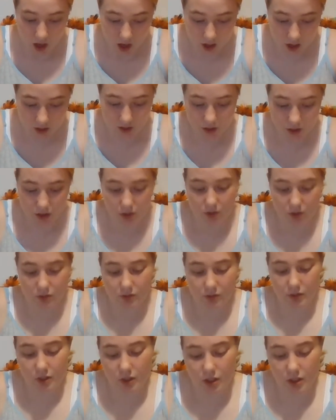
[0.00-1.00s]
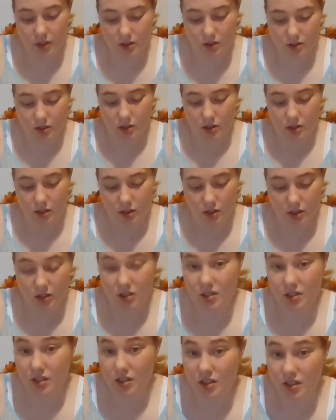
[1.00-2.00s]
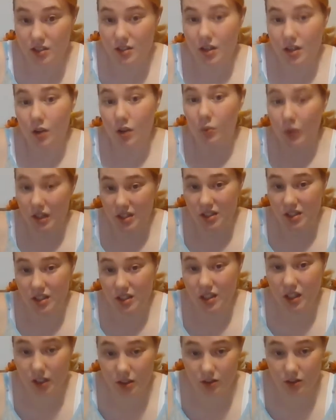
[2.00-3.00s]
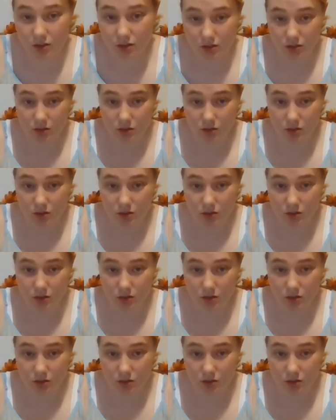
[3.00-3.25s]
I don't know if you guys can see this once again.